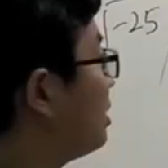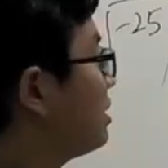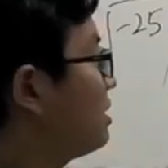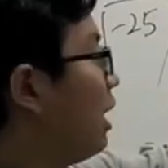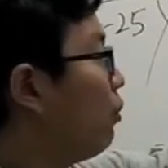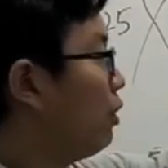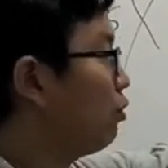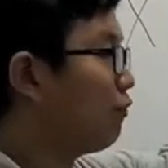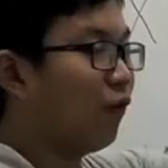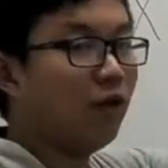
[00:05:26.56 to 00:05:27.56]
is how we
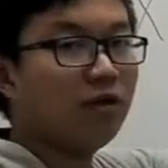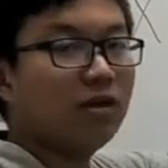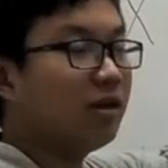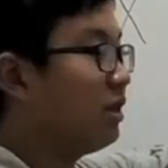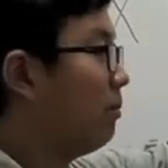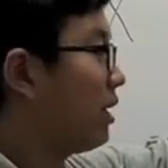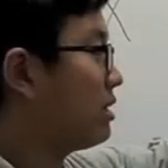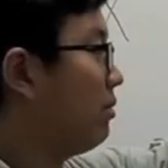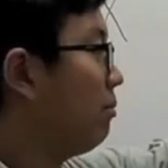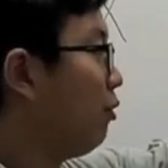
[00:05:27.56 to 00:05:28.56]
look for the
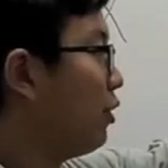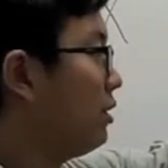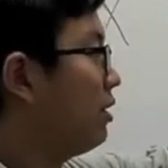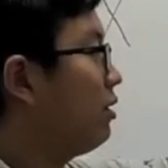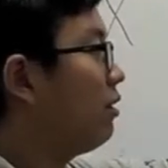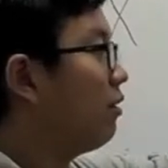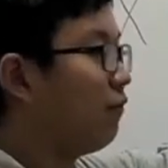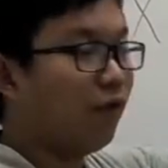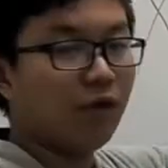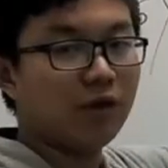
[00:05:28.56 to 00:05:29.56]
maximum point
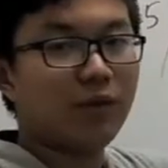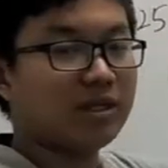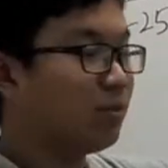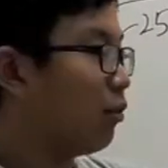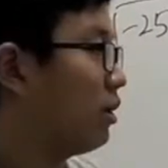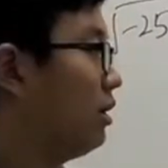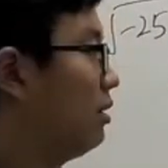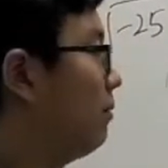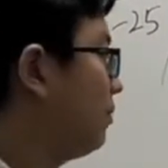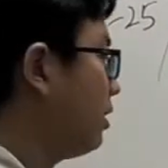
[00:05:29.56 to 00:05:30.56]
for the reciprocal.
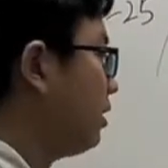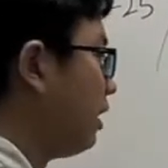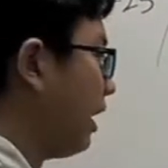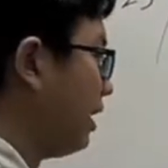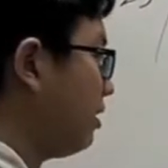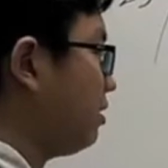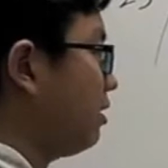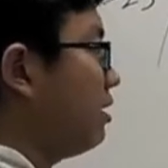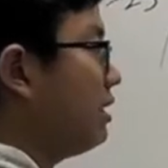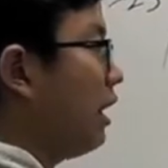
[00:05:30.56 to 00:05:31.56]
And
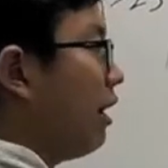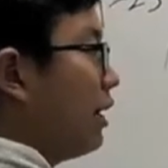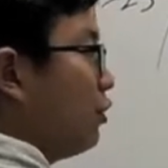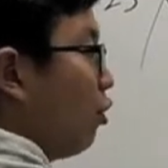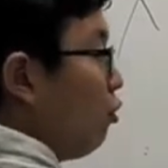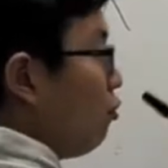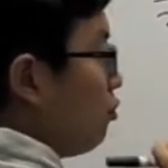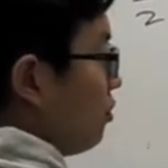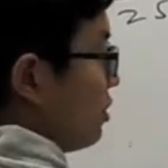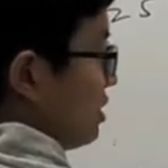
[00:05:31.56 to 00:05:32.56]
there are no
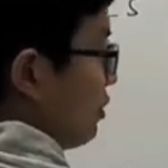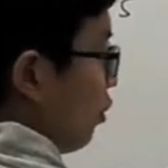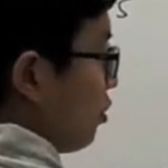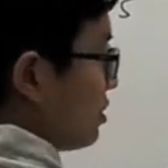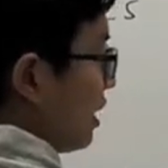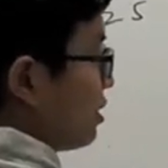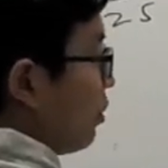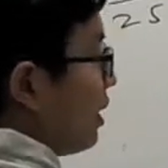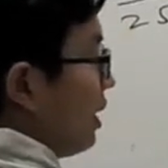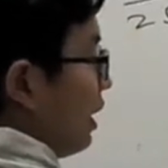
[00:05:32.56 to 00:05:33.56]
zeros, that's
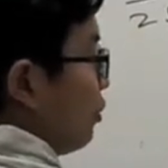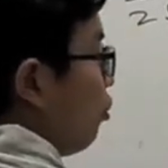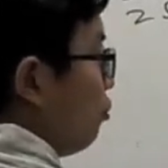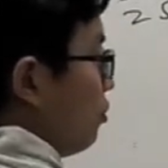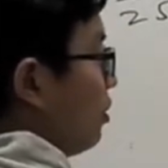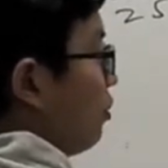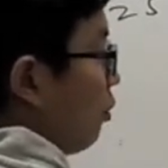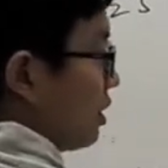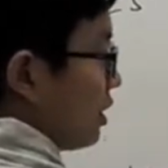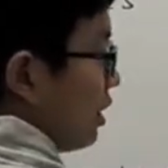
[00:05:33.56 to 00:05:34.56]
why there are no
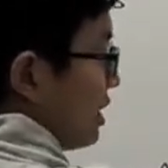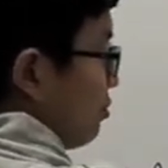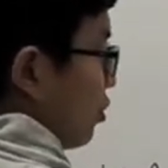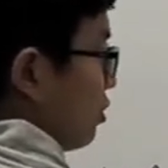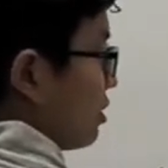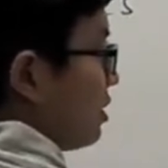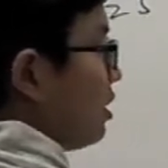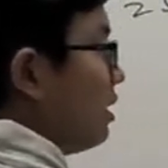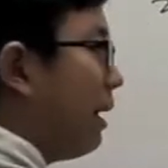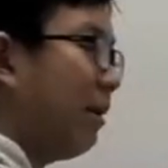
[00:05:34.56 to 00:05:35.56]
vertical asymptotes. That